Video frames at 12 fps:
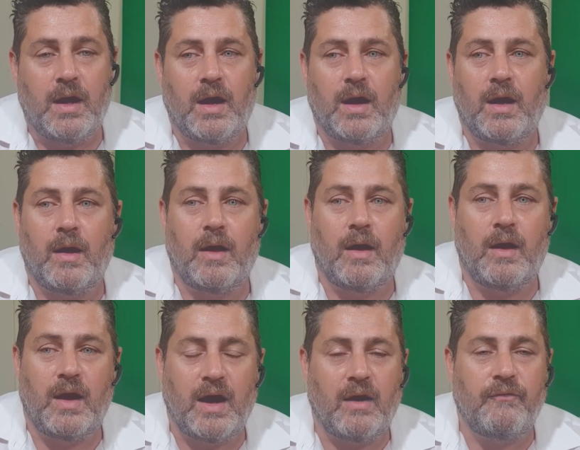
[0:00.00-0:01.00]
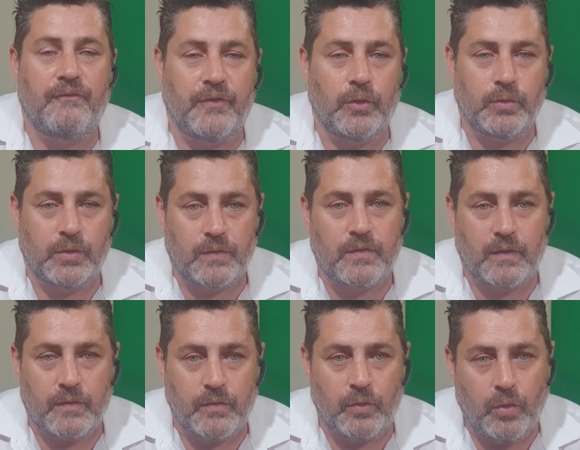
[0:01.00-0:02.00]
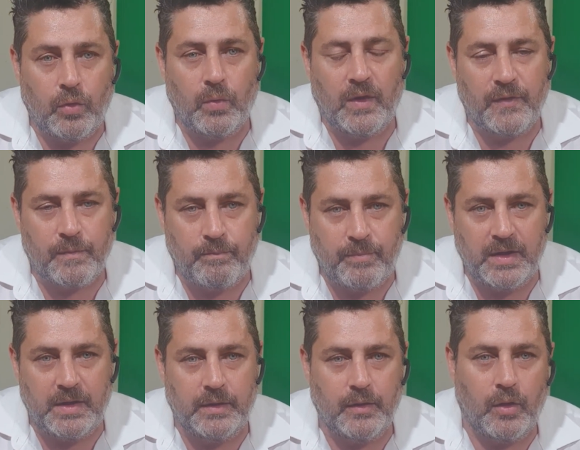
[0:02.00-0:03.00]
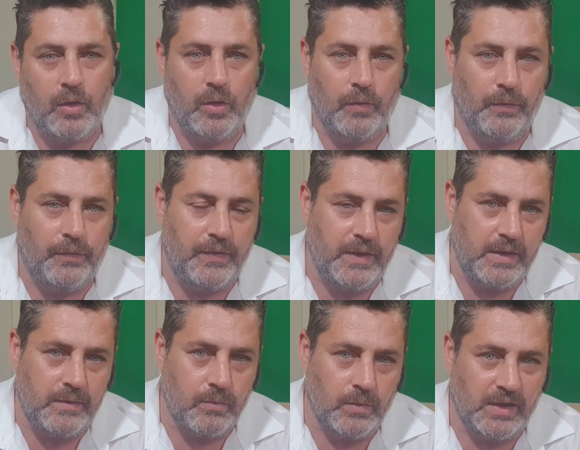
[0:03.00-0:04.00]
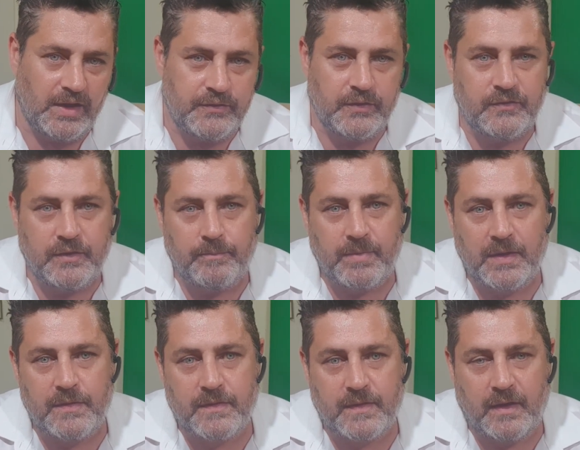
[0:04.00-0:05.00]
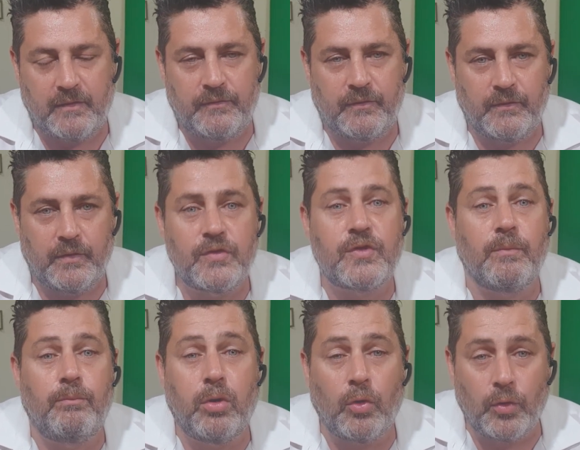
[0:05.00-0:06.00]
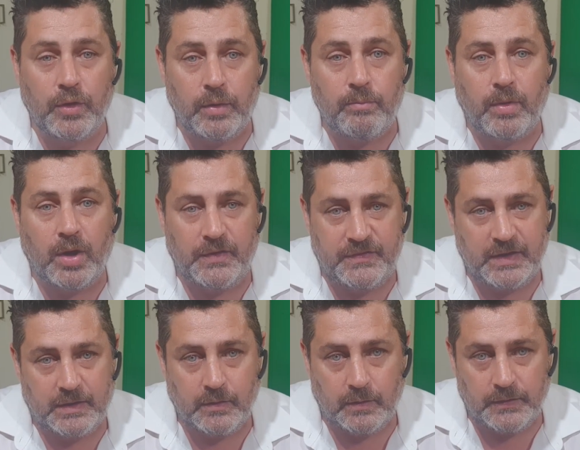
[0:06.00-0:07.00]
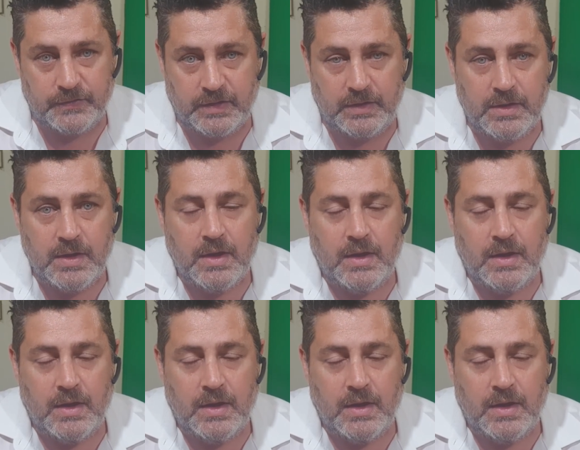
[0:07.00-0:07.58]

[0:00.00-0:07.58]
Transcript: our focus has always been on the relationship-based stuff supported by technology.